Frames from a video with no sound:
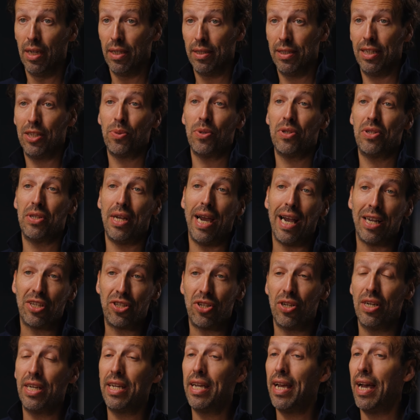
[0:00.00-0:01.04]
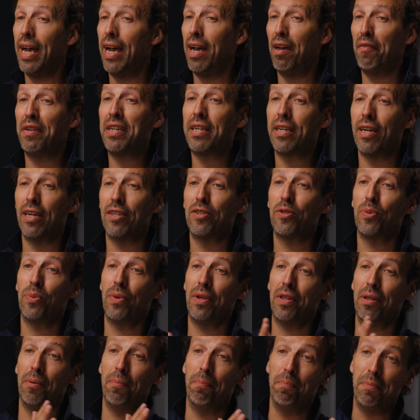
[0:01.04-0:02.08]
This was actually a heavy cut
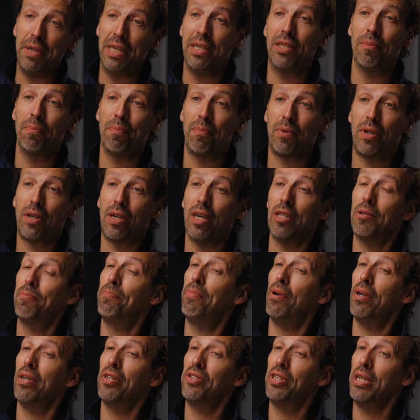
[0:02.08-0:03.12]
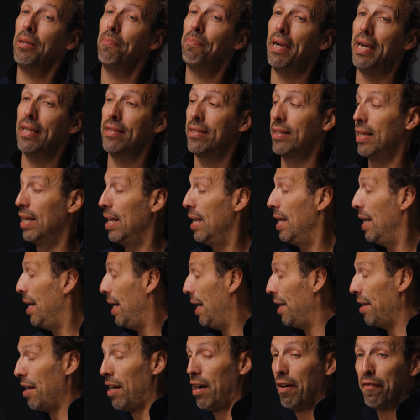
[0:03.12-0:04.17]
with a medium cut polishing pad,
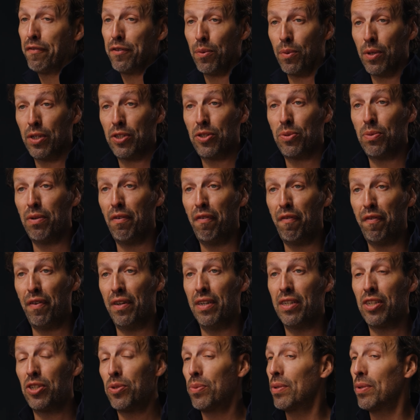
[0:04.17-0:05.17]
and afterwards we finished